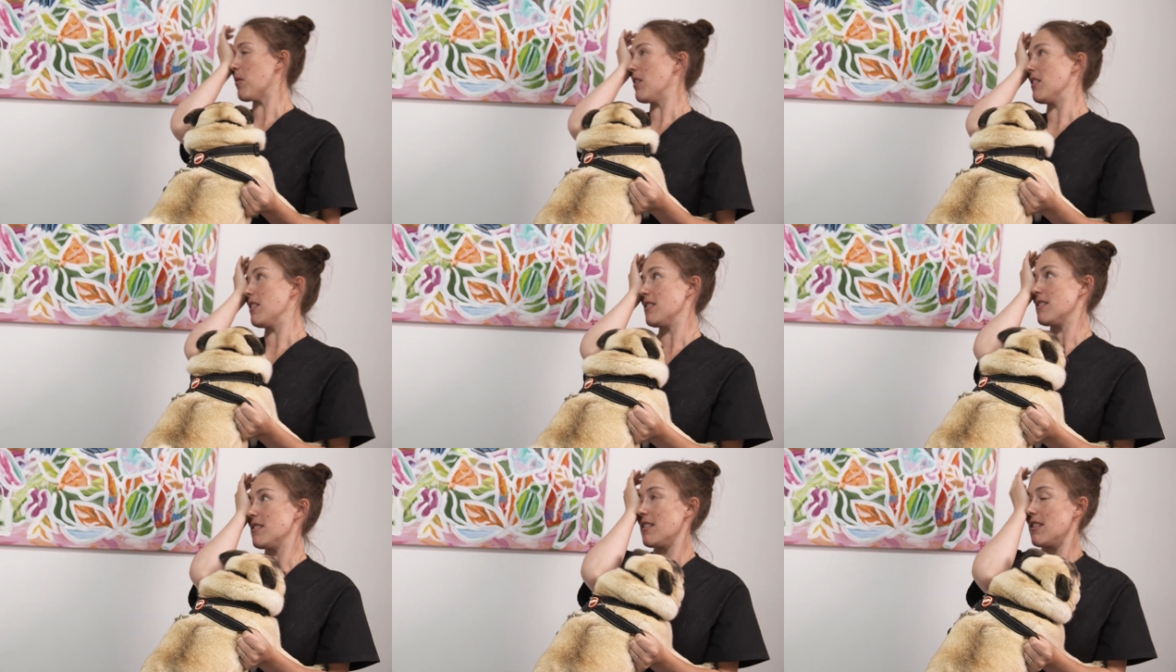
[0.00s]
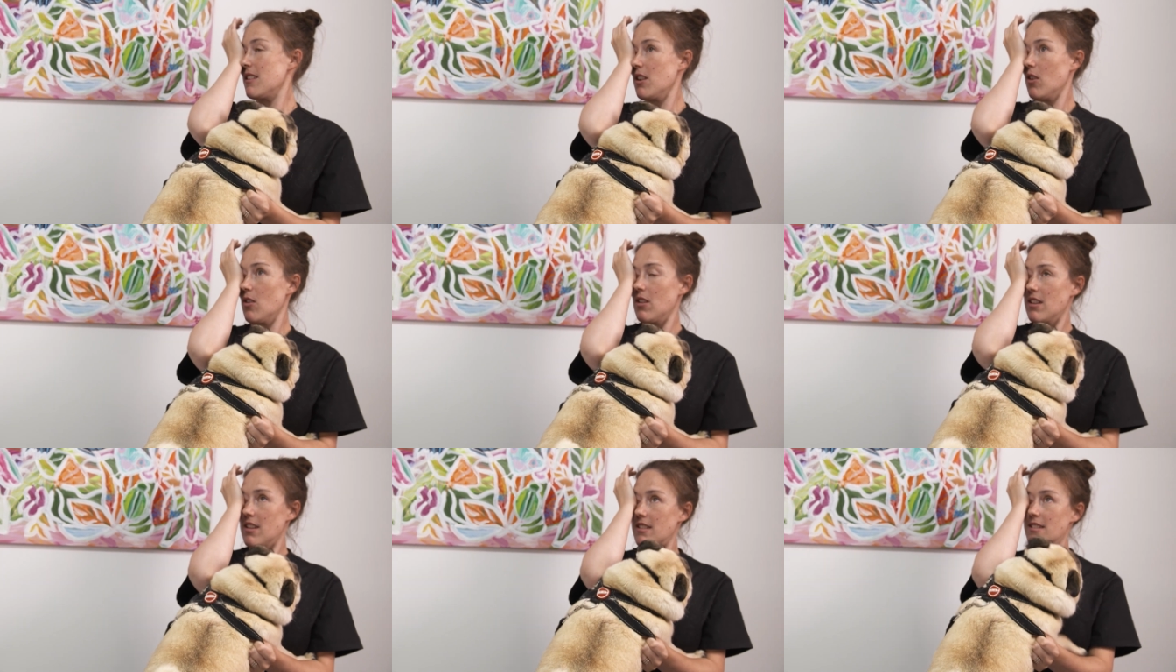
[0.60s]
was
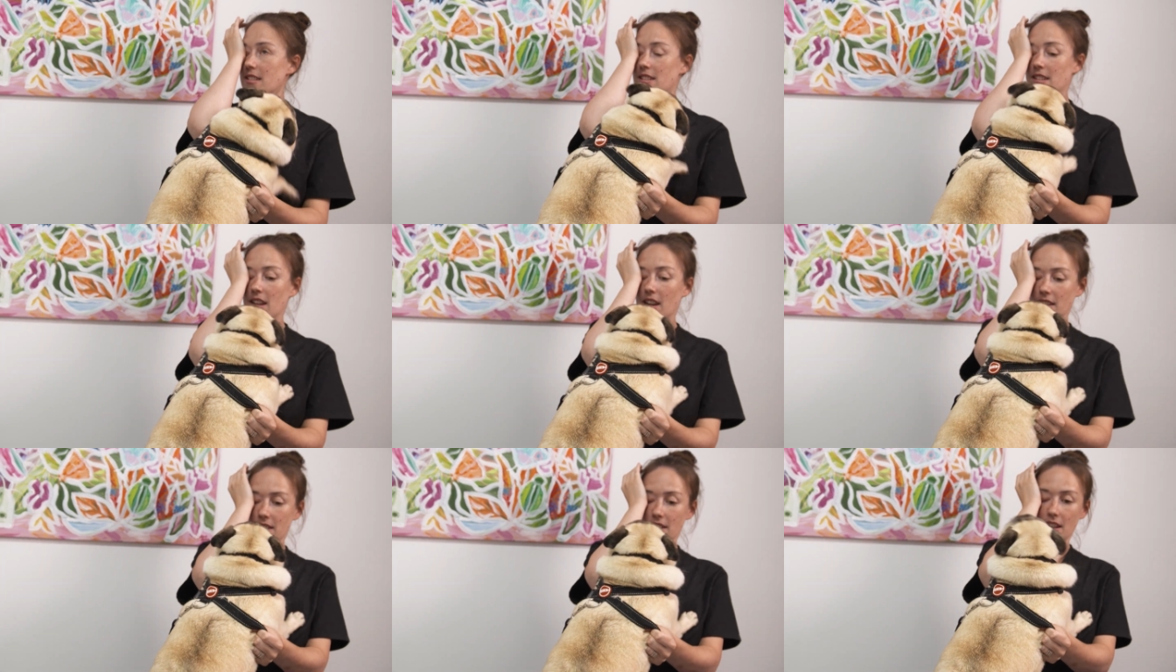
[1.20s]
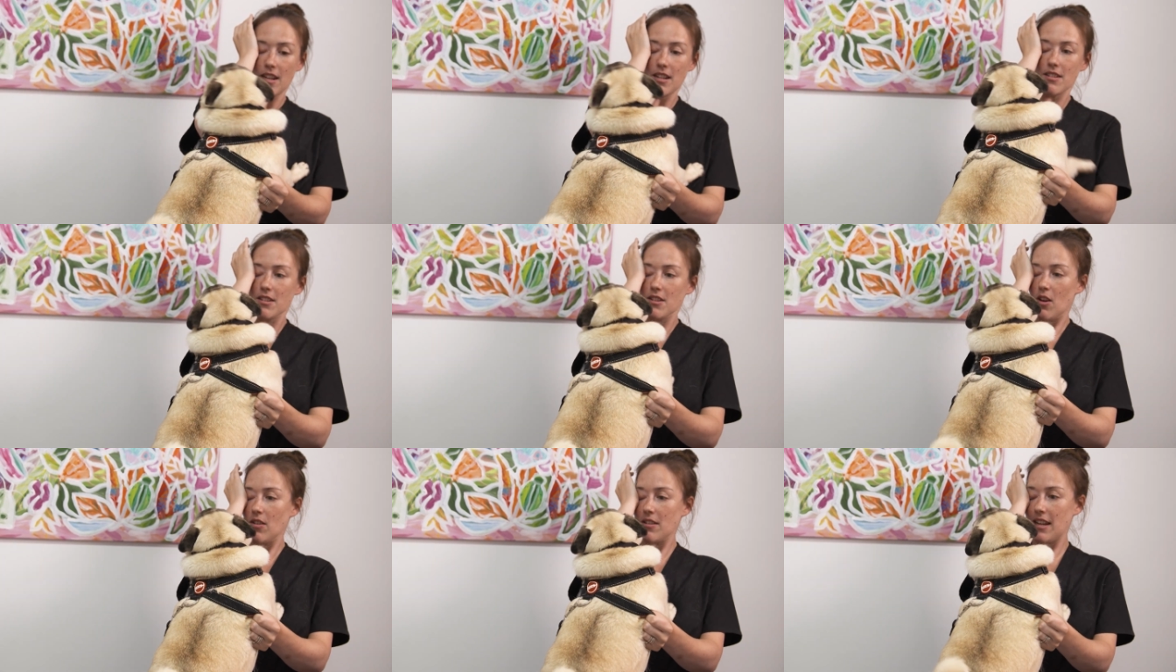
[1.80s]
your disgusting oh,
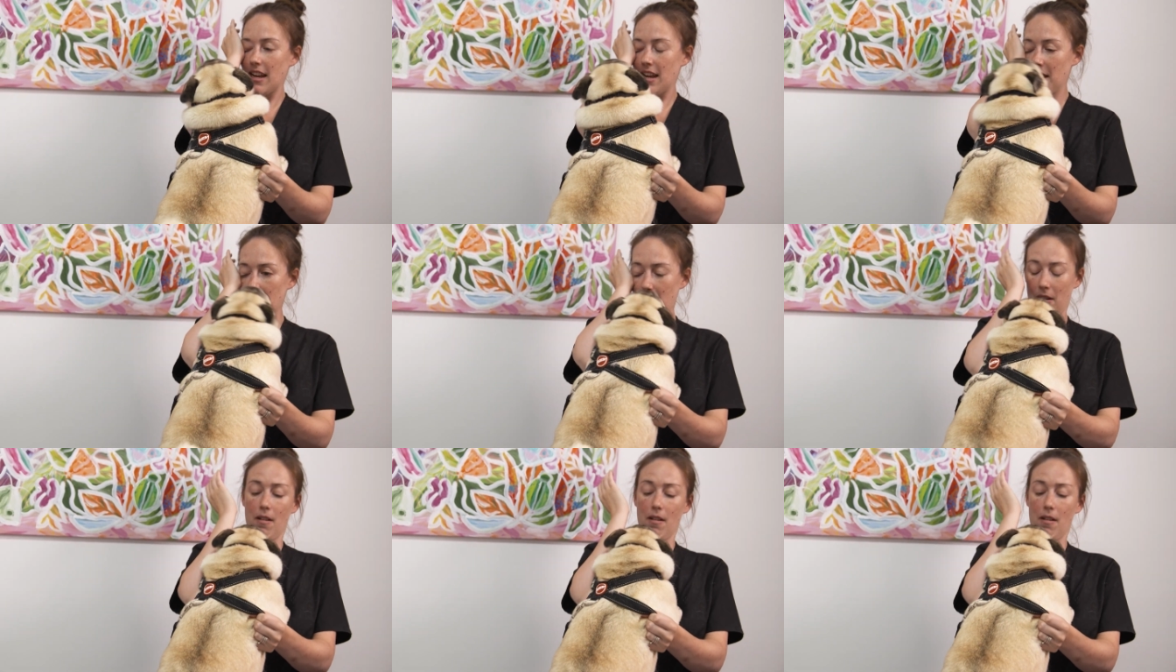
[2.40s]
snot no. in my